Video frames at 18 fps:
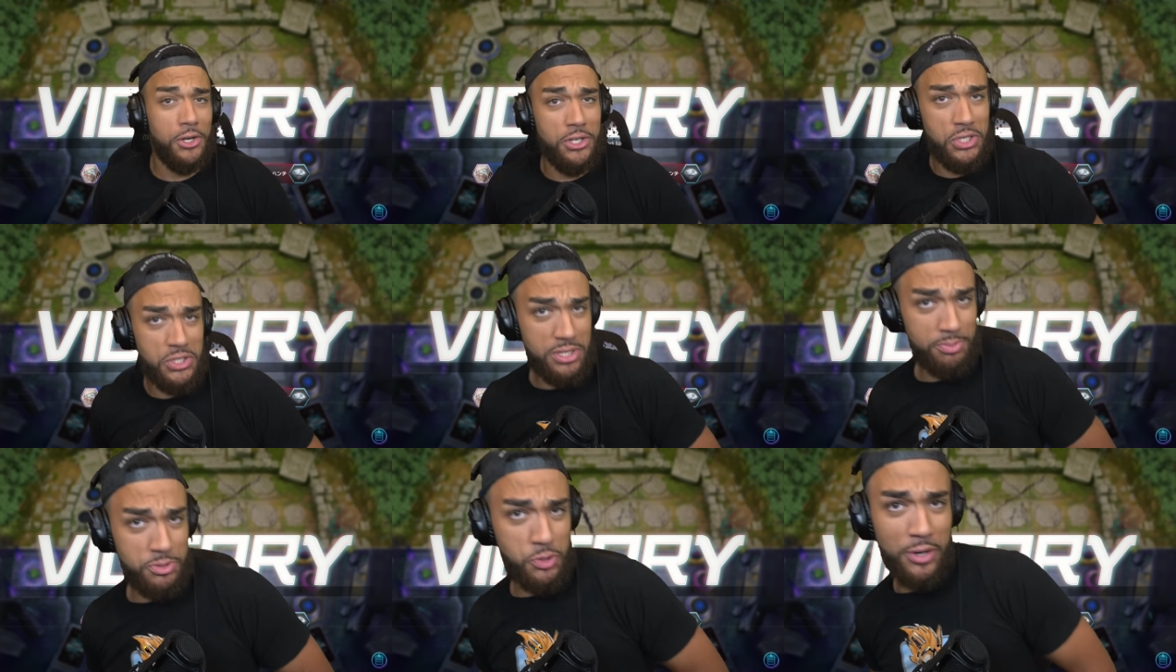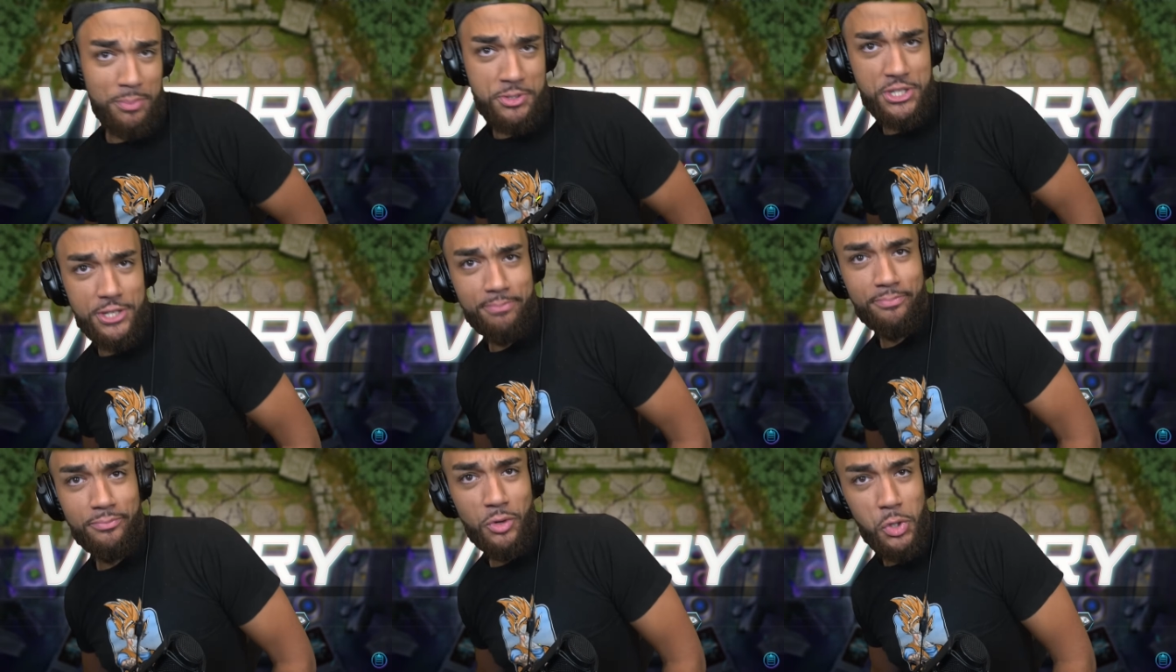your
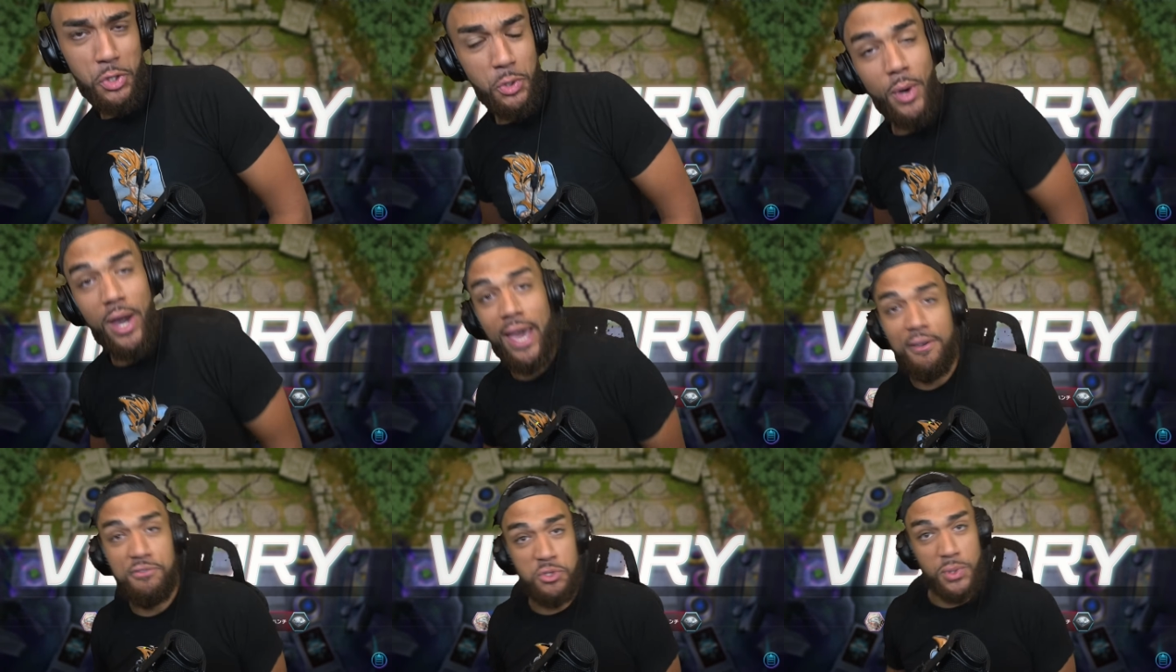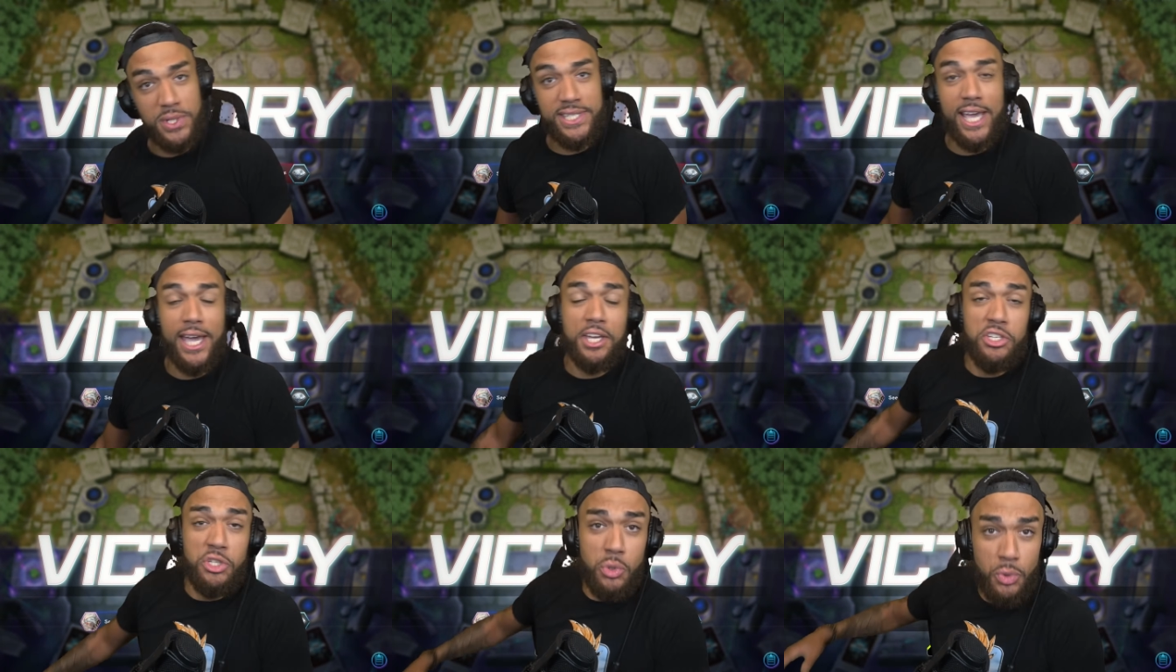subscription, or do I have to
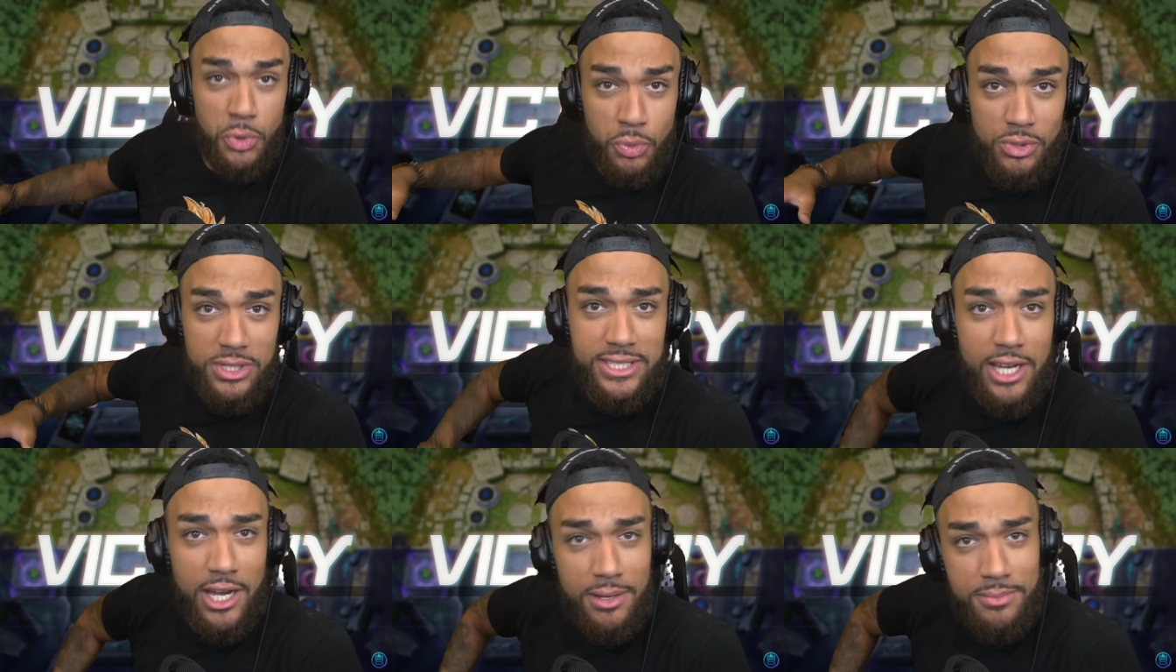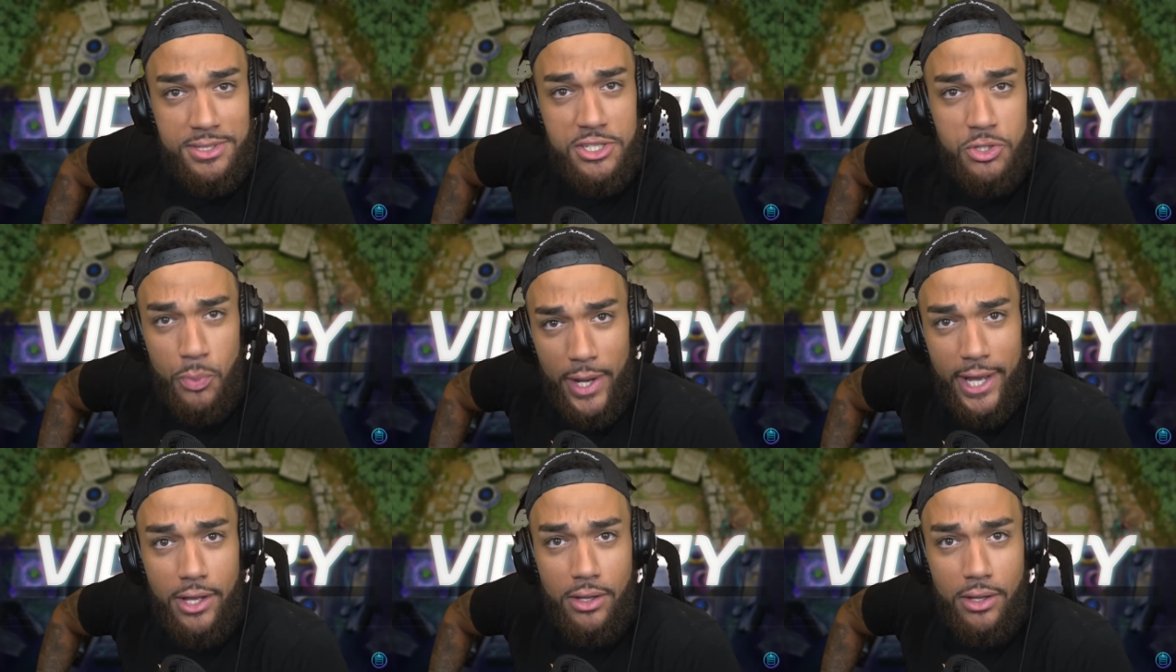attack you three times as well?